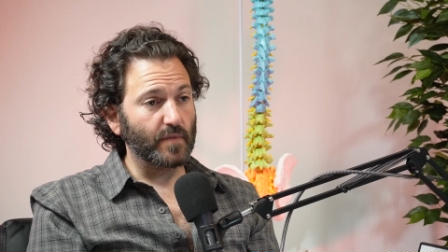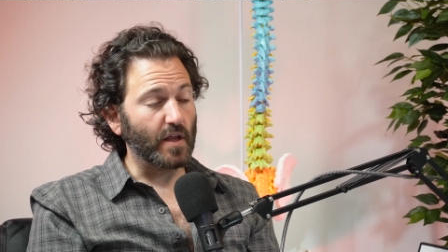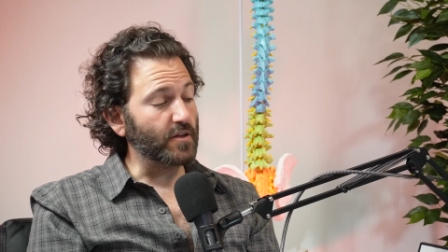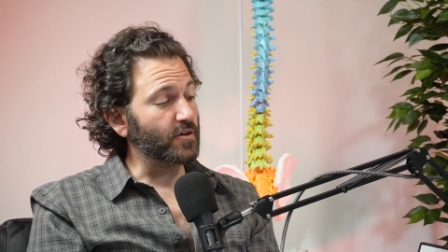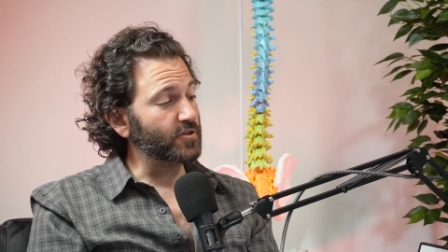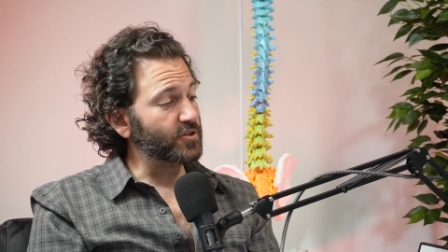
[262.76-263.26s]

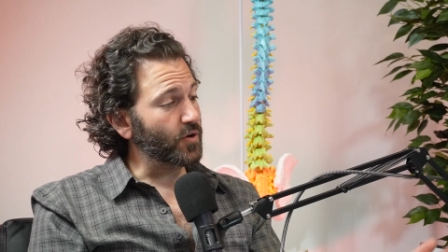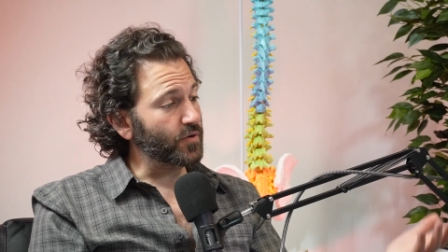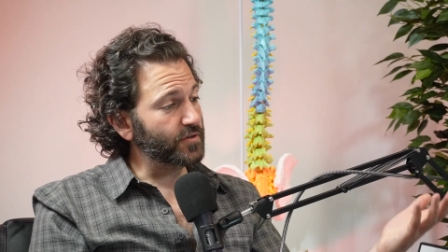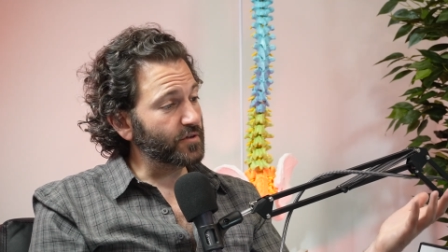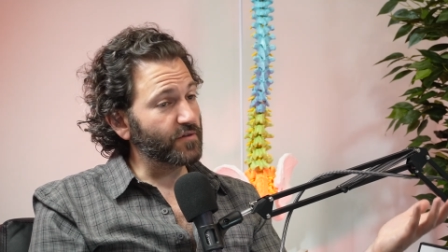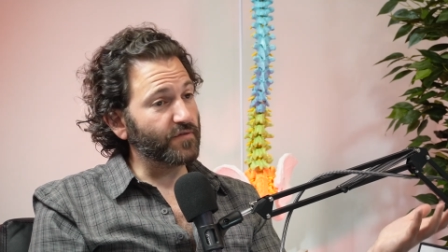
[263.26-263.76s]
And you can show
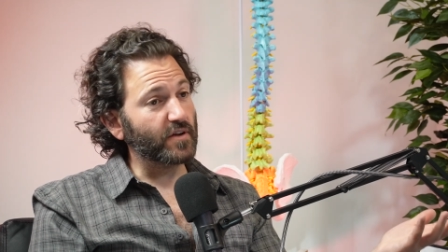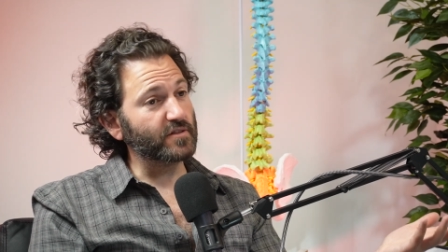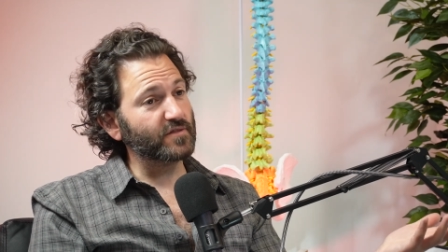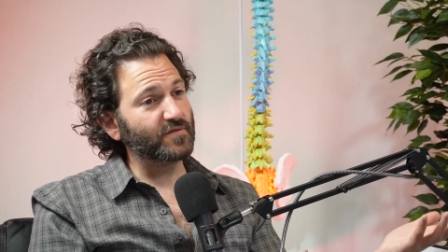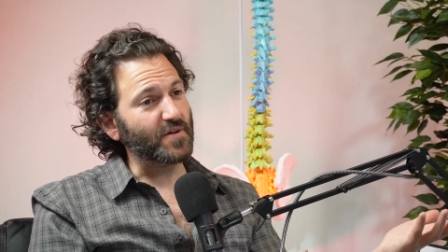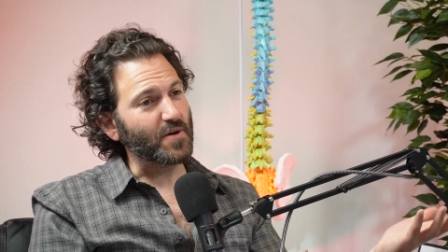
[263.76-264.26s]
it to your
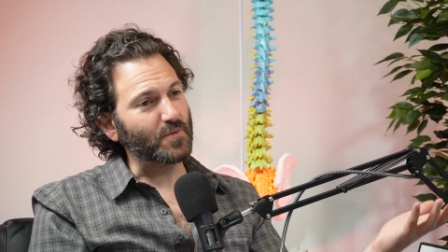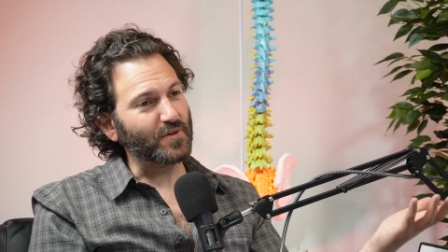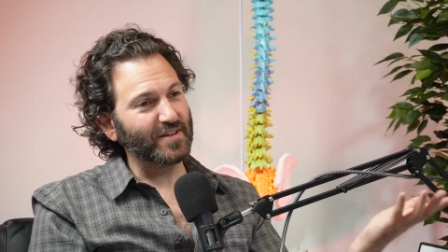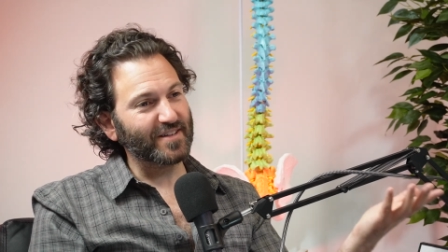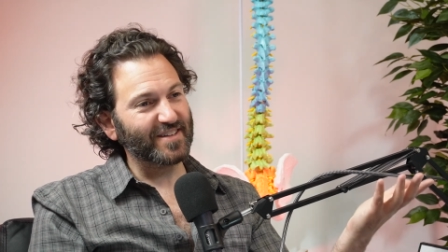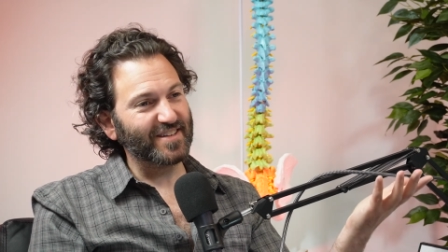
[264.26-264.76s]
friends and
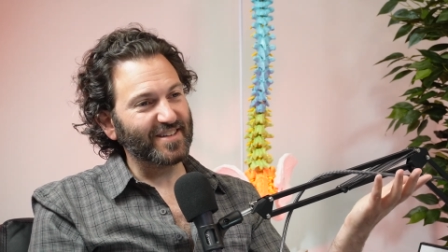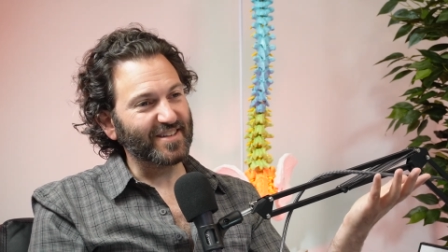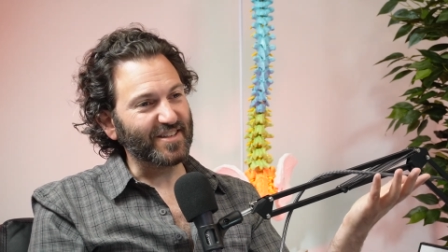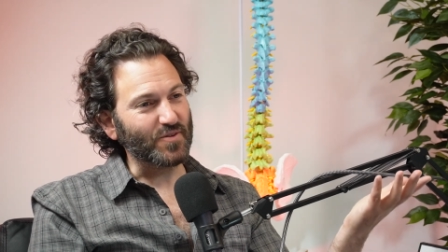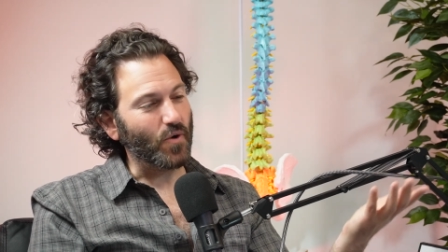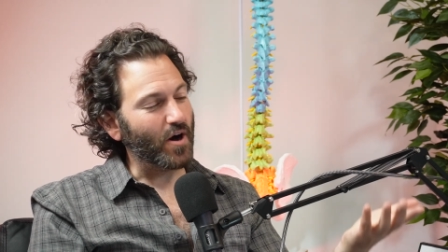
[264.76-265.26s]
family.
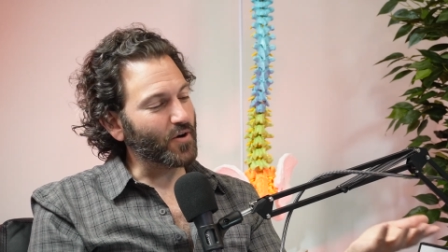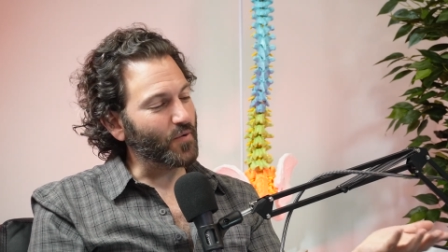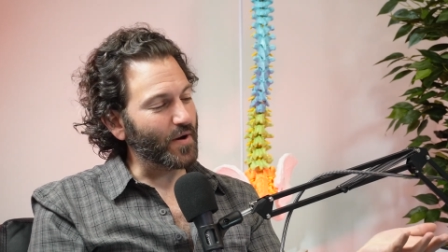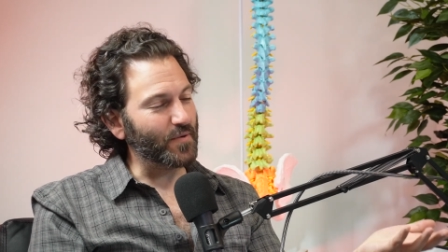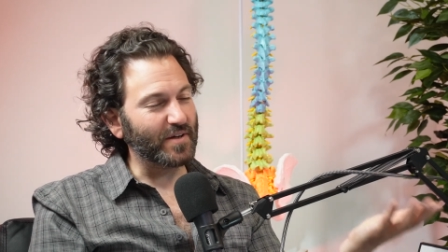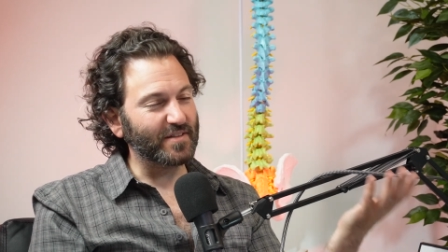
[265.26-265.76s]
You walk
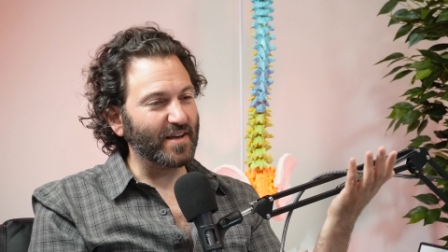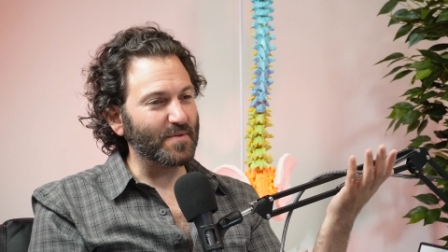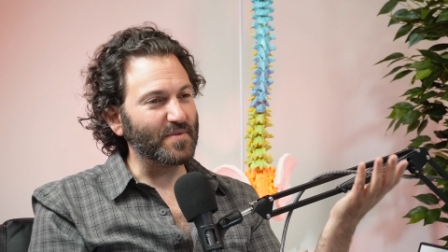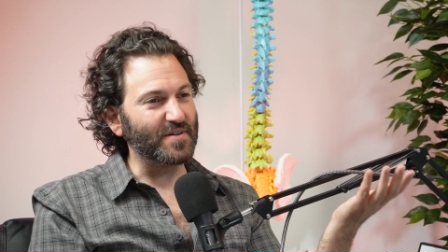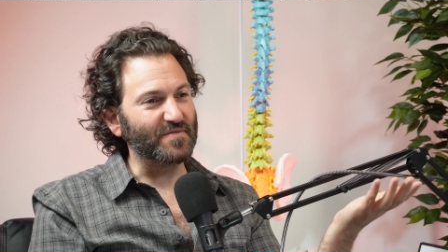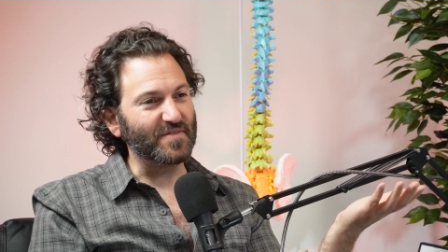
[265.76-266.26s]
away with a
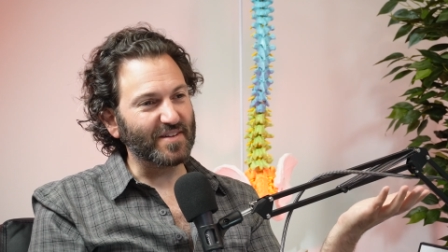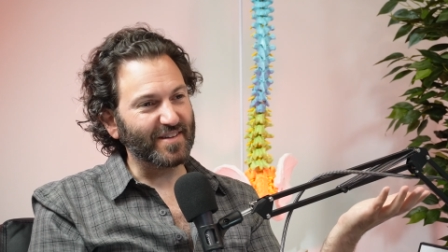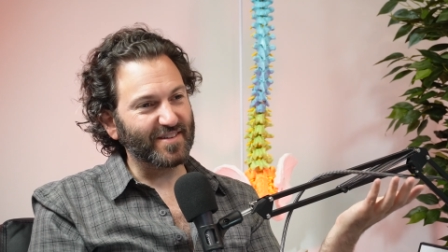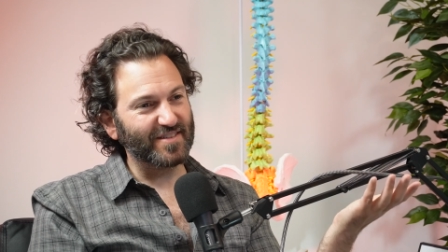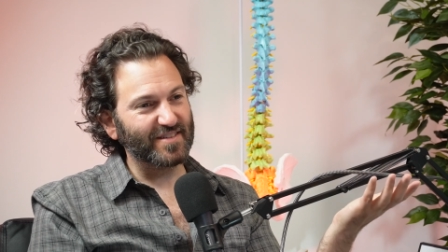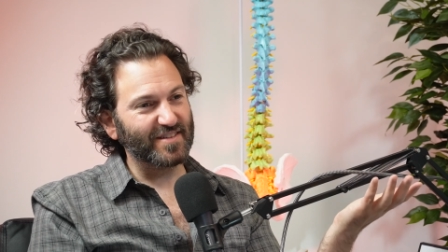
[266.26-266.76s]
10 minute
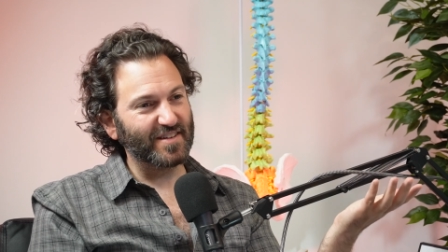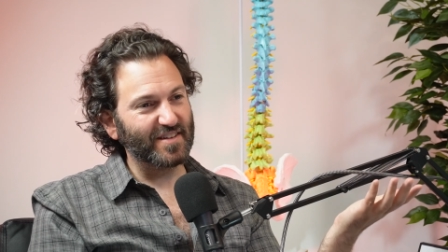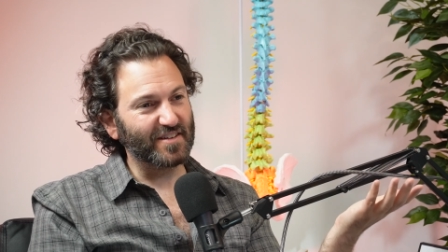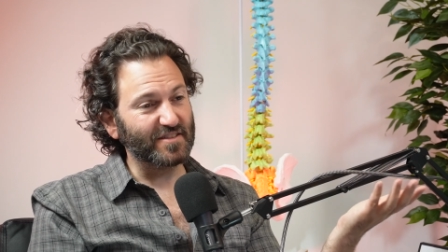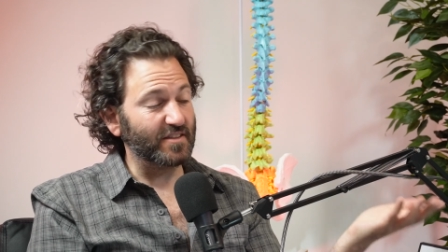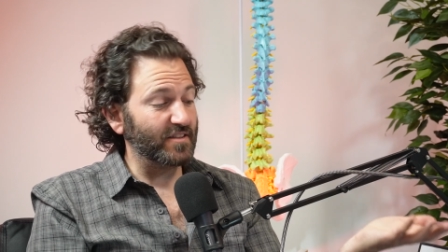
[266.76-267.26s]
video
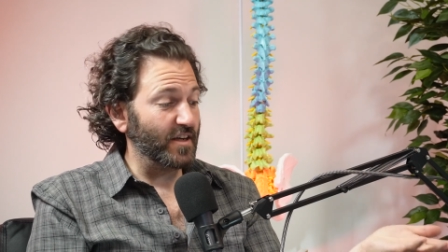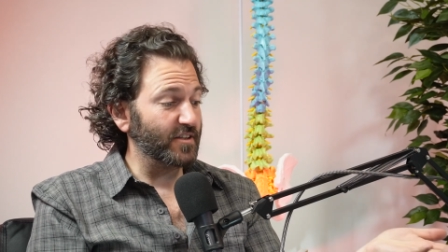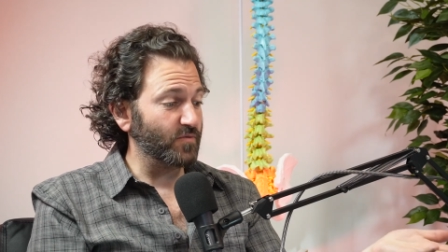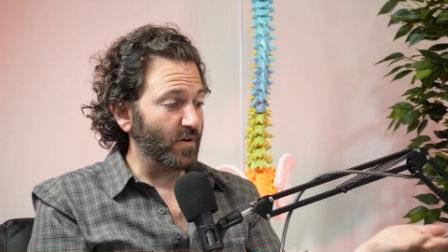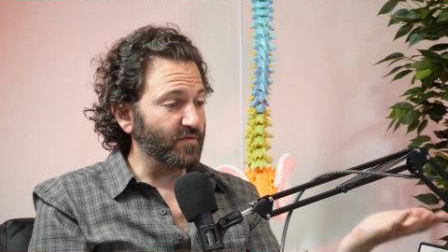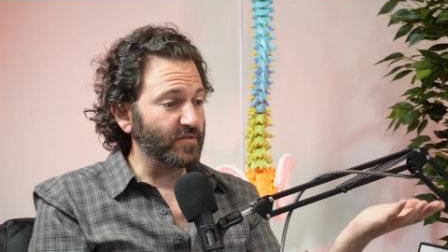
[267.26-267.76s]
because it
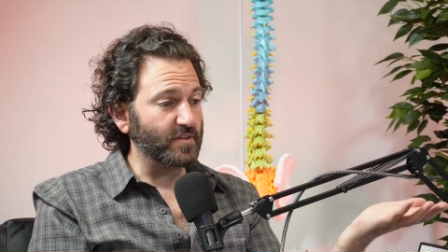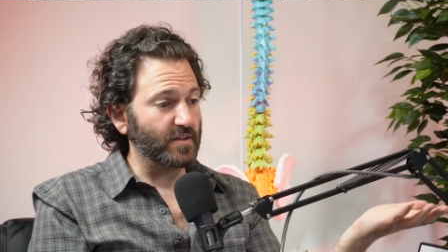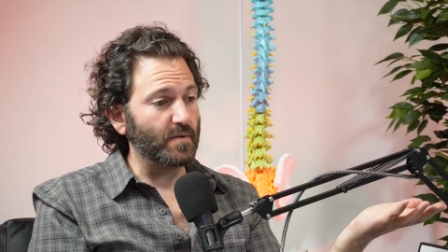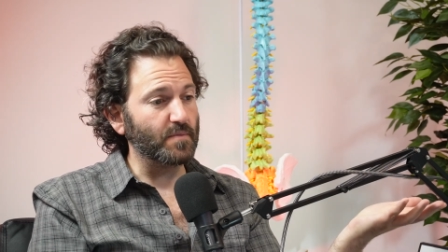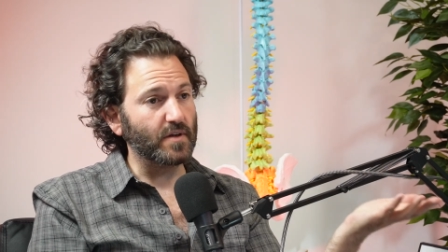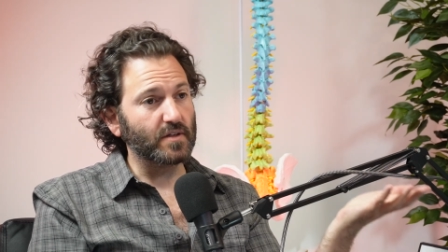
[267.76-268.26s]
takes roughly
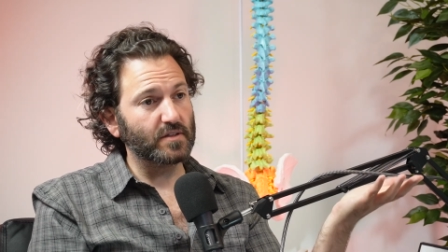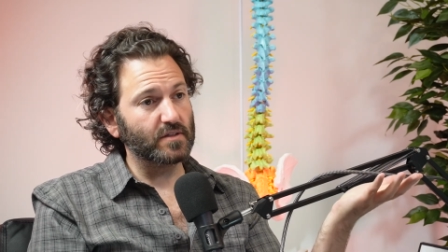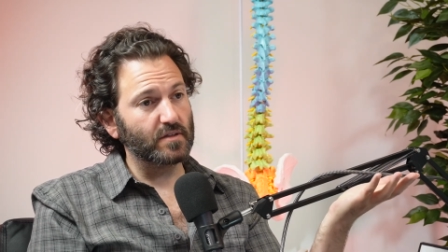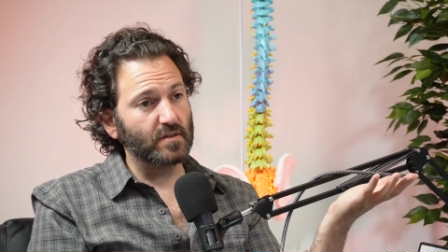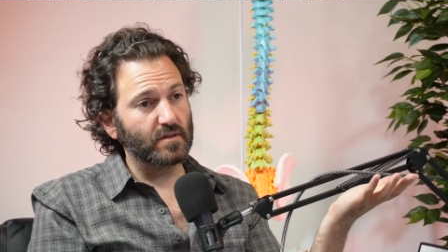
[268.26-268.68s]
10 minutes.